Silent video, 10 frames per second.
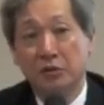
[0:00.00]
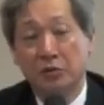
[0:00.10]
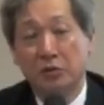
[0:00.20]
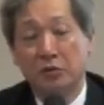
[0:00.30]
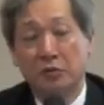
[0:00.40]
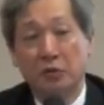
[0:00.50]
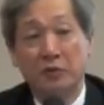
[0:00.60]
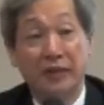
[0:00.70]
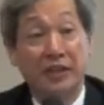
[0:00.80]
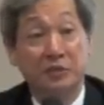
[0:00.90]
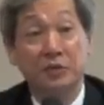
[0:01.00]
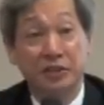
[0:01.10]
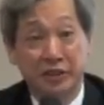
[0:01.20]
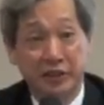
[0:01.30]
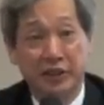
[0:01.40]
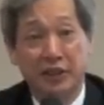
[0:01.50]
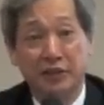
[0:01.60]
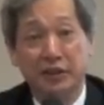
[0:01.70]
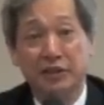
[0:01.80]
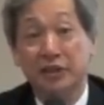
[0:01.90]
of, of electricity
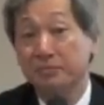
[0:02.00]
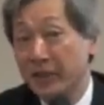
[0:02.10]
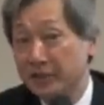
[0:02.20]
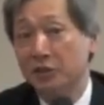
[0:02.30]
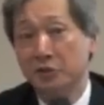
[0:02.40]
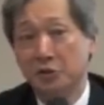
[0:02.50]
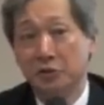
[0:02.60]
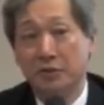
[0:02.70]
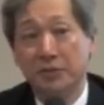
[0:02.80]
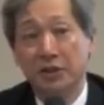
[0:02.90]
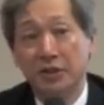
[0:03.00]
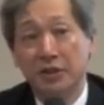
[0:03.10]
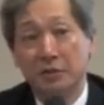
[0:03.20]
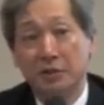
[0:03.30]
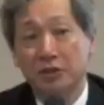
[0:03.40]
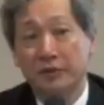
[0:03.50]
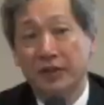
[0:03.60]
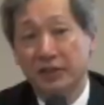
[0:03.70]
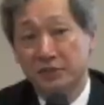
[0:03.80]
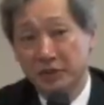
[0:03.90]
and is expected to shoot up price
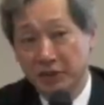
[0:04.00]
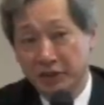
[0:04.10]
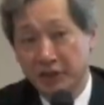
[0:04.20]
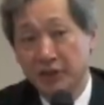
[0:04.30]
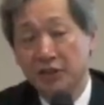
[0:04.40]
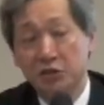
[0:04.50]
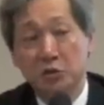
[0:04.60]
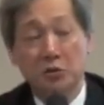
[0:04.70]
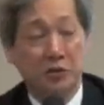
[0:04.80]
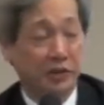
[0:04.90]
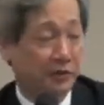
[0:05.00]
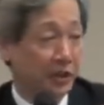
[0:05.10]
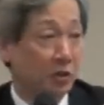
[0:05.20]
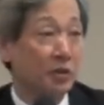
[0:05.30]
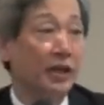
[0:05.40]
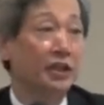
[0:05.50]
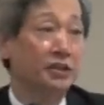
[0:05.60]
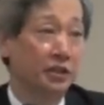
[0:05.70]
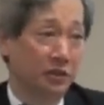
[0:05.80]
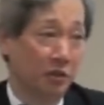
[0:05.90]
of electricity. So the
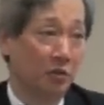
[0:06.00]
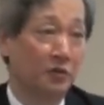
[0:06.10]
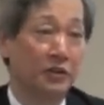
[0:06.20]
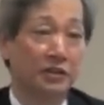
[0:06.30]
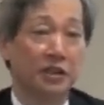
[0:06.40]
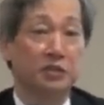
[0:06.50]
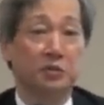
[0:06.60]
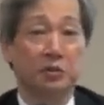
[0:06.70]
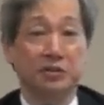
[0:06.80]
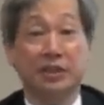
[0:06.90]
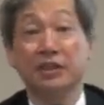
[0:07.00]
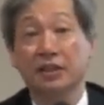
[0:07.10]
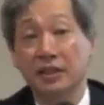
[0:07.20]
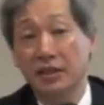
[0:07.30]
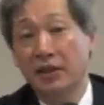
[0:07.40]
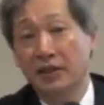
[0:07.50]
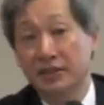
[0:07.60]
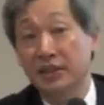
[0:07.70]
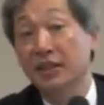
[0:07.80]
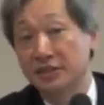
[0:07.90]
relocation of industrial
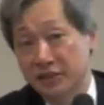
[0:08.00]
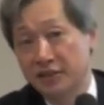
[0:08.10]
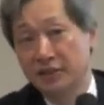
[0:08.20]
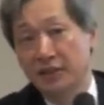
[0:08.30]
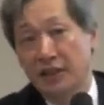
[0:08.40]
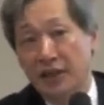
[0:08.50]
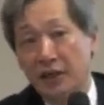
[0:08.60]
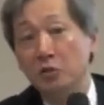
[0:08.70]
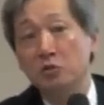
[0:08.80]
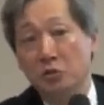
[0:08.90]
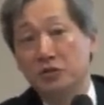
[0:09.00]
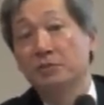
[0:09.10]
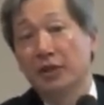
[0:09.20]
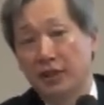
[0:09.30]
uh, sites out of